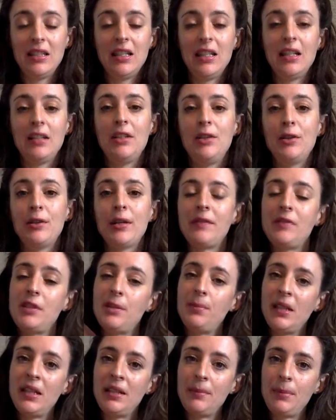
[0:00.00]
you have
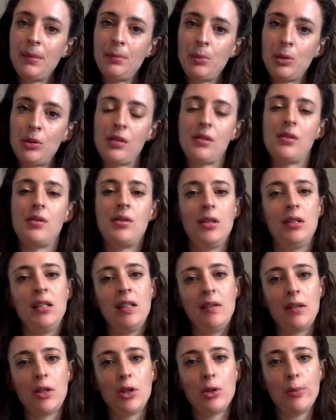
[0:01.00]
to be a bit more
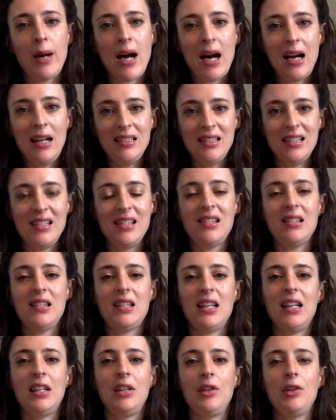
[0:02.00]
discerning with your
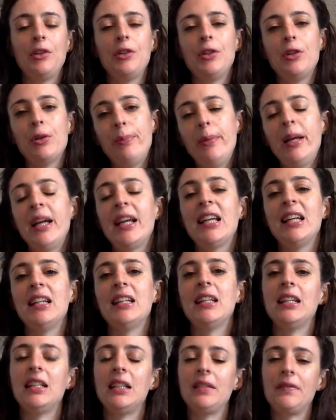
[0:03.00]
partners and who you're
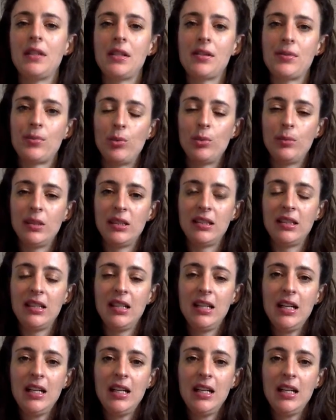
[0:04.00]
picking, and if this woman